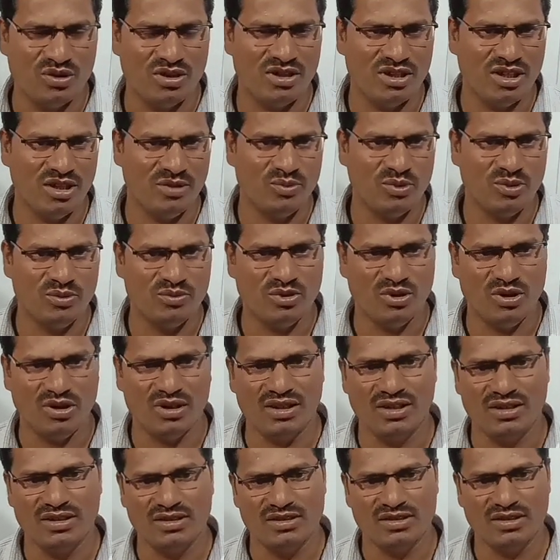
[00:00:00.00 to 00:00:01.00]
type of
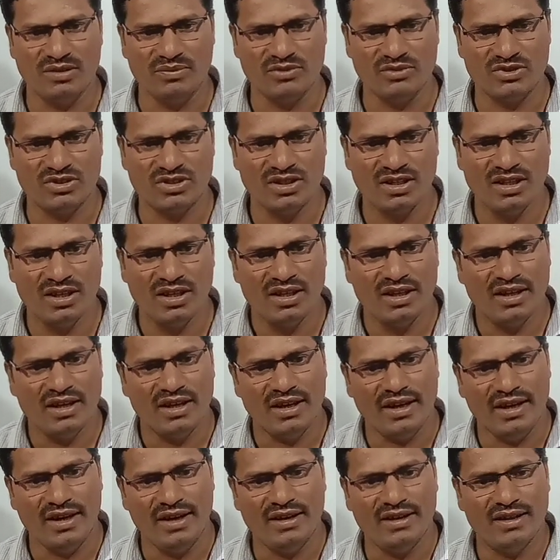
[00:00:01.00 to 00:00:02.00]
organisms.
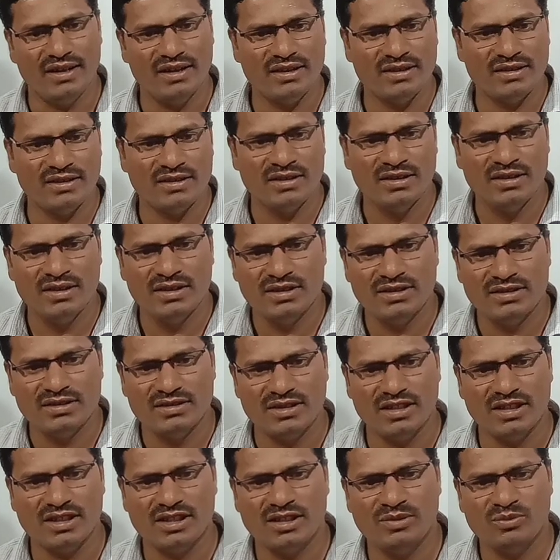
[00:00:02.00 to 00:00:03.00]
And
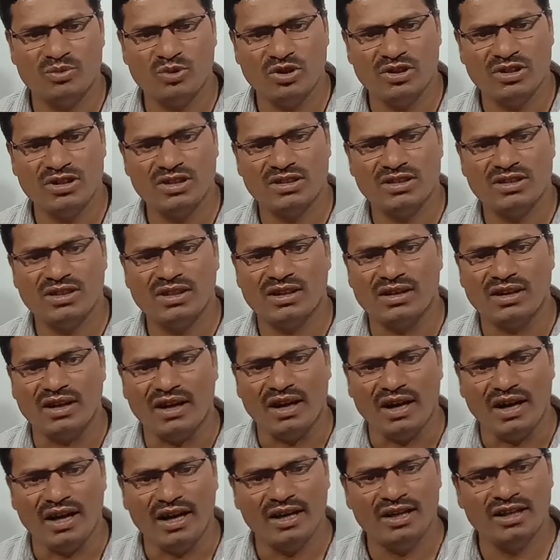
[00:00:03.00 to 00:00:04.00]
second point is there,
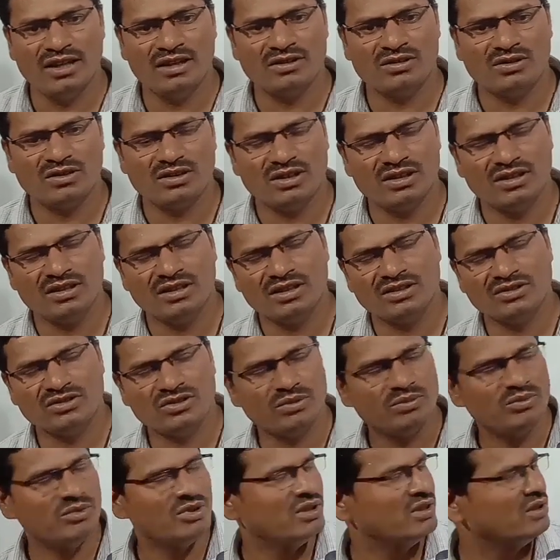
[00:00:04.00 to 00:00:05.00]
higher, in case
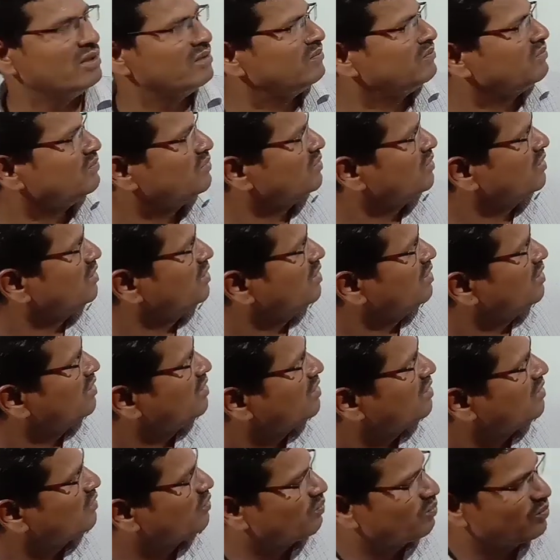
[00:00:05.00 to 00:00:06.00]
of the
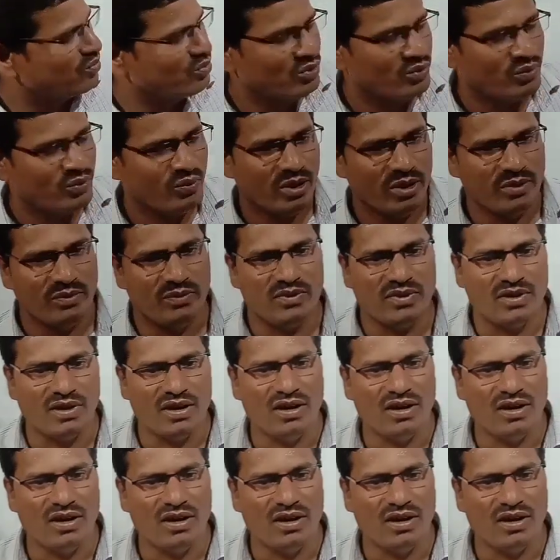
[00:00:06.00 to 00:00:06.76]
food web,